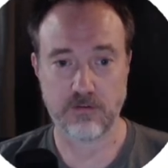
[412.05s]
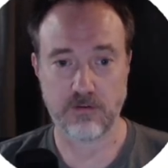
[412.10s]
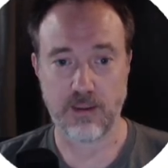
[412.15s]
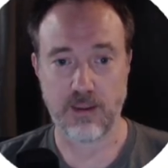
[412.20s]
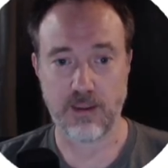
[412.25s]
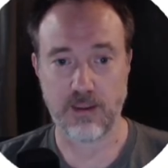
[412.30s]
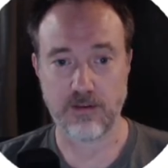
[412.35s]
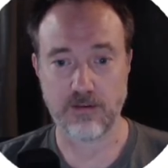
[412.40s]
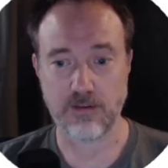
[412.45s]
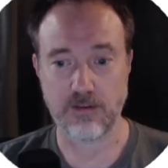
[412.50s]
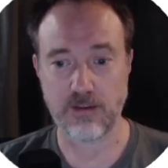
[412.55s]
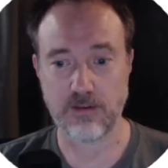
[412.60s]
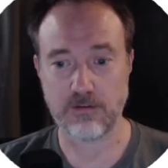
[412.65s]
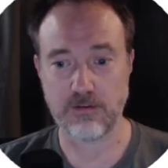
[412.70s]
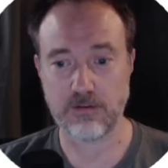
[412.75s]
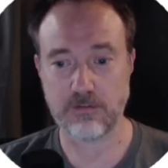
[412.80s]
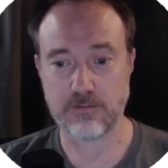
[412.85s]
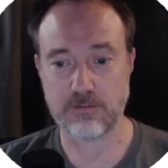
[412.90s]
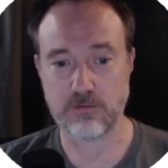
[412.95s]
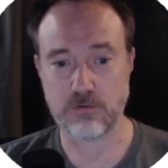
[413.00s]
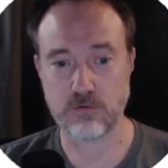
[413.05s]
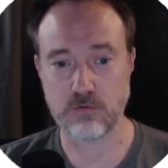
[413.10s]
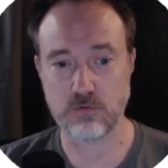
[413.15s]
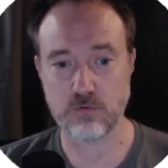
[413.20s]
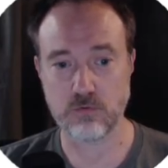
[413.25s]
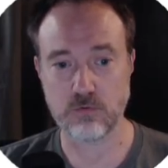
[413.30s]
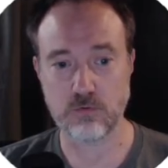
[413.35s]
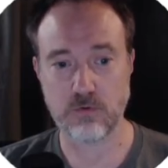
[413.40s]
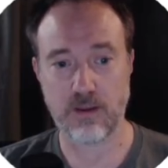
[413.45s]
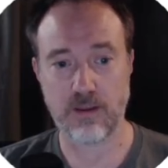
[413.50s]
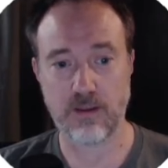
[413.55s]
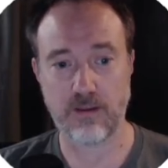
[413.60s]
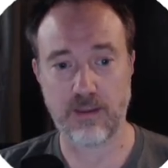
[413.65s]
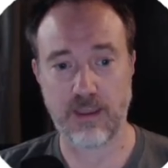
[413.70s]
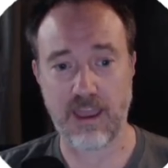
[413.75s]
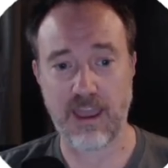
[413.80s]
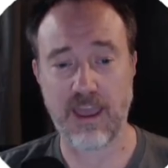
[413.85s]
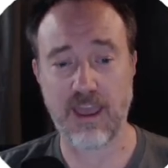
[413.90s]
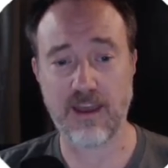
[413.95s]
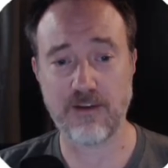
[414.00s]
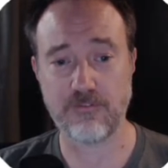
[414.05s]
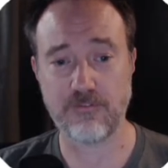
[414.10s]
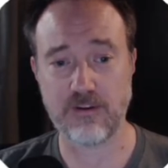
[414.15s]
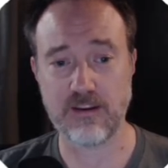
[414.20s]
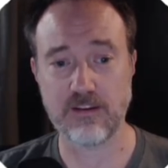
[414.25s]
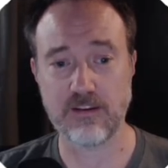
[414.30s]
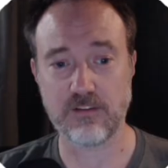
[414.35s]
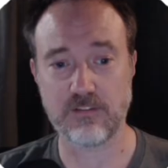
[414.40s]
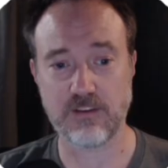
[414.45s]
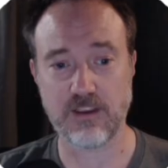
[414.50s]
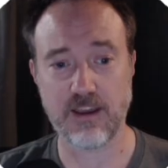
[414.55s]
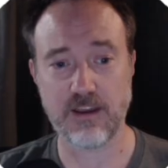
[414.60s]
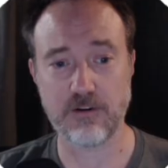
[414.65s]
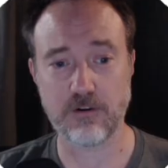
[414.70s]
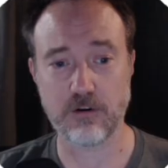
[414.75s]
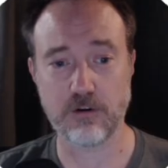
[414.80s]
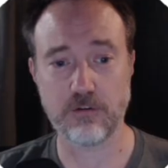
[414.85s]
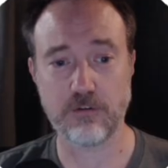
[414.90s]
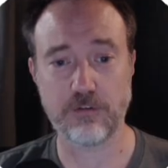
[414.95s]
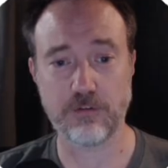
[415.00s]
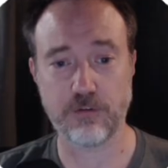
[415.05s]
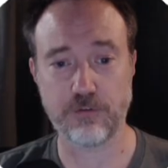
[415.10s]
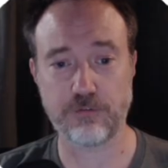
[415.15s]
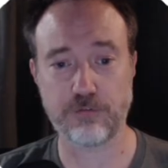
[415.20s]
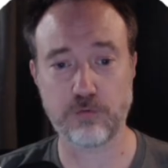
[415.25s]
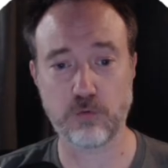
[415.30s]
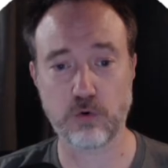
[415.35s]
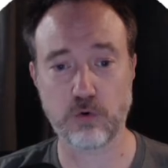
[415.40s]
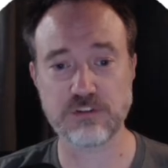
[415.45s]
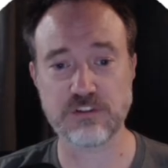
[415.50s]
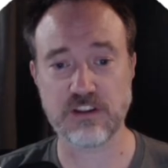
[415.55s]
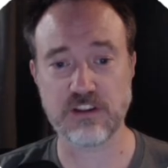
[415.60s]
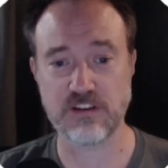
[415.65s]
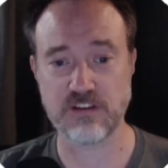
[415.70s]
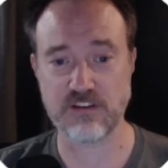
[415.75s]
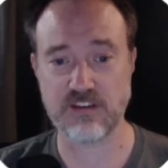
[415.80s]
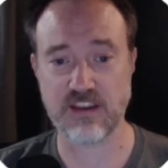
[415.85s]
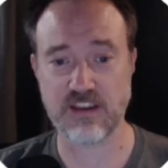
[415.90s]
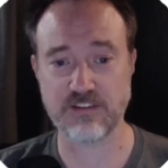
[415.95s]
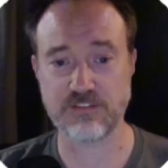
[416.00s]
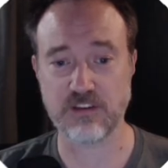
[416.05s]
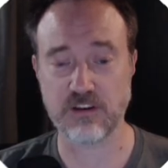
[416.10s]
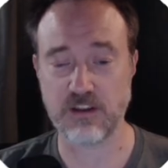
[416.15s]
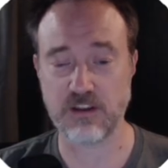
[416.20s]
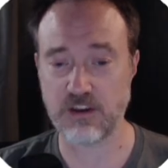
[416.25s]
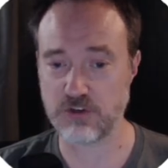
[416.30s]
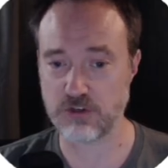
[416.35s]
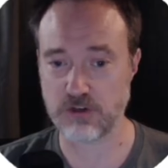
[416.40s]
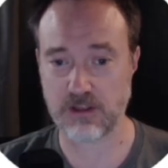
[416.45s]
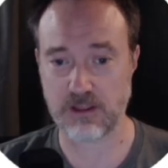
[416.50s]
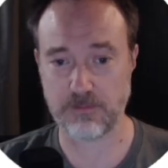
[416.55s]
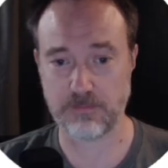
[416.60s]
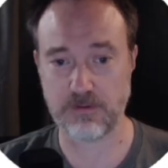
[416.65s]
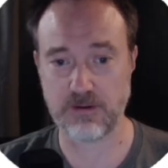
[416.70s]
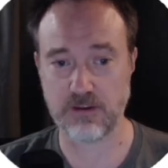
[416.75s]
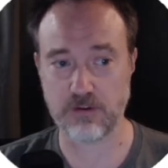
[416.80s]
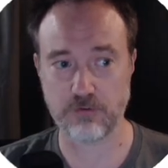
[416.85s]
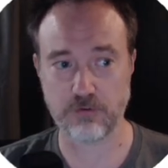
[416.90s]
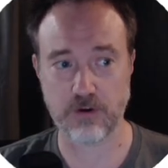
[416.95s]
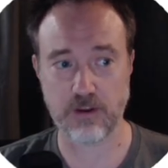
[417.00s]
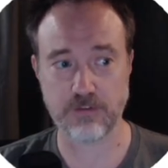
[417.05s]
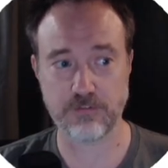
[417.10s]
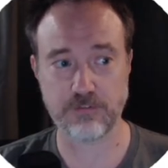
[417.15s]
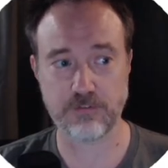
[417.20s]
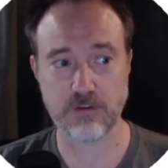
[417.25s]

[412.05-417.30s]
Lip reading: and it needs to have in its header the source and destination IP address.